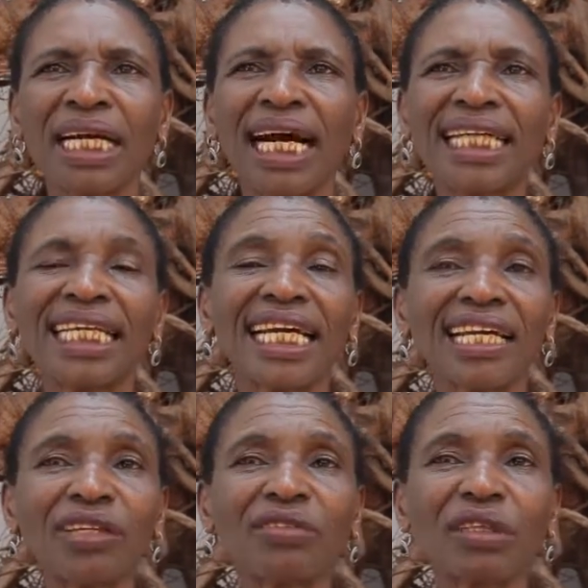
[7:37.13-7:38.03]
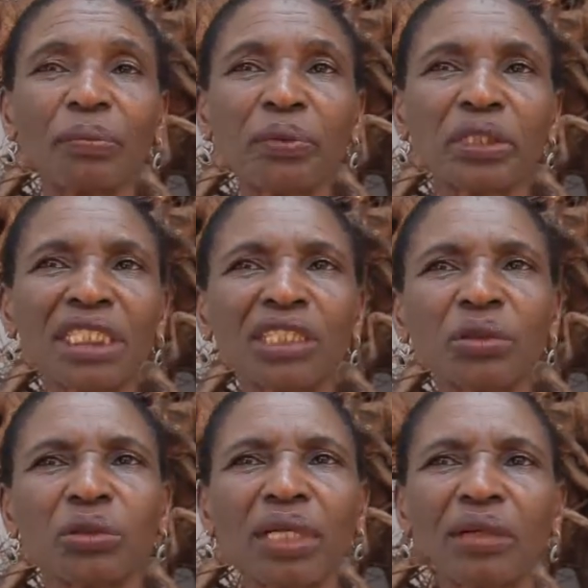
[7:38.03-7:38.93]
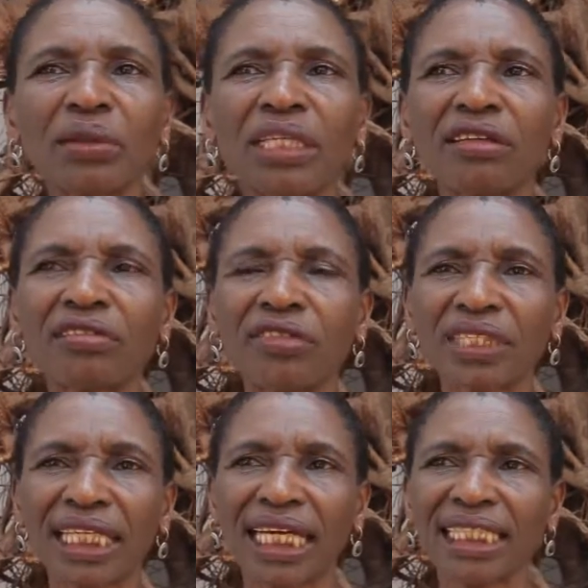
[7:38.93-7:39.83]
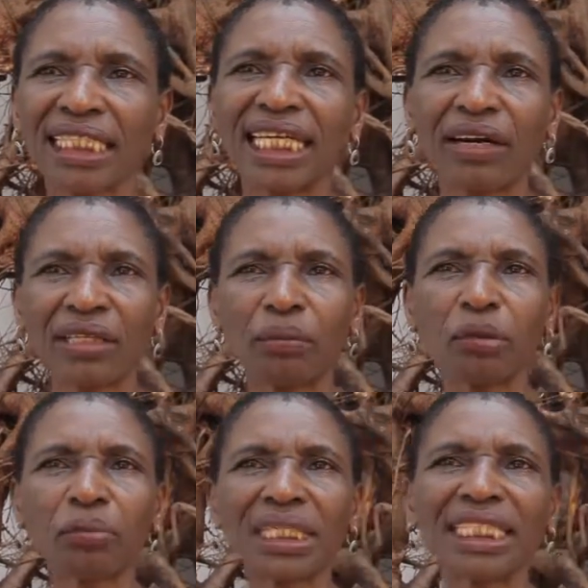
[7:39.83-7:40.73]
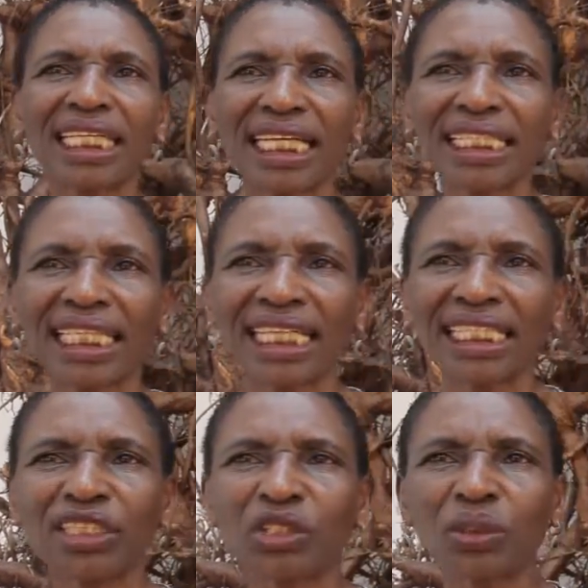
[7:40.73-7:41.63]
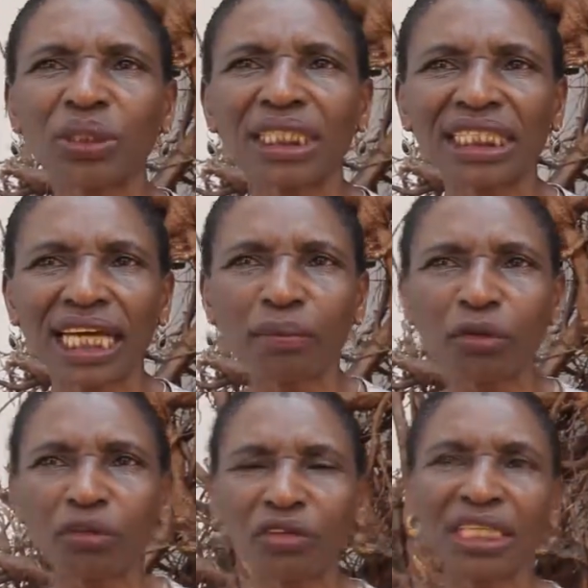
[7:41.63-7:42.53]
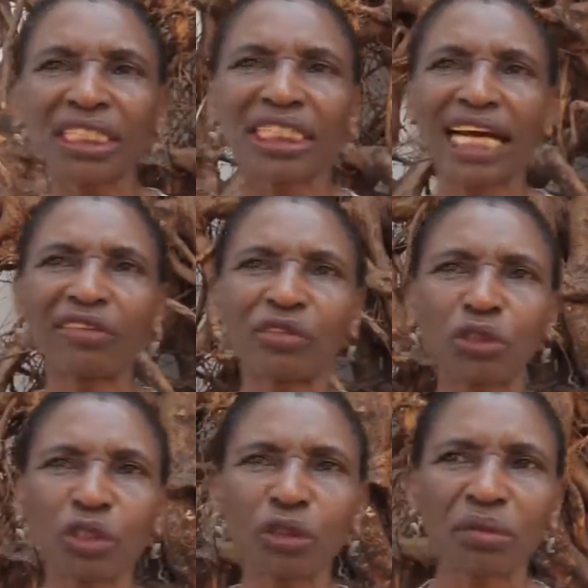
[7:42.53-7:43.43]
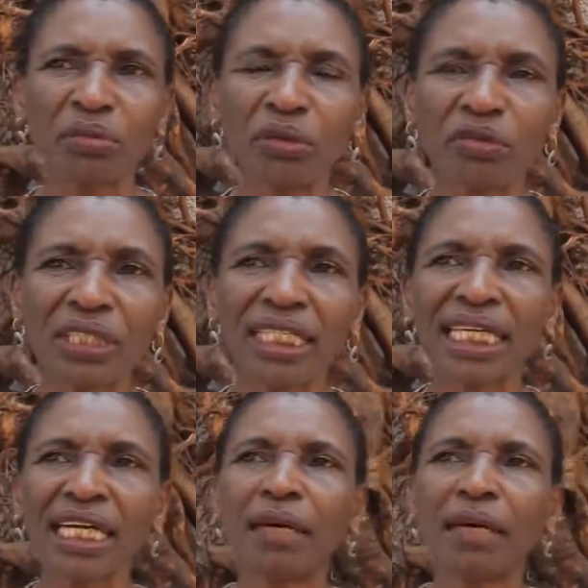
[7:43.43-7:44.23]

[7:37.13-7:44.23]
At the end of the project, which we are looking 4 years, now the mobility has started, students are moving, staff will also be moving.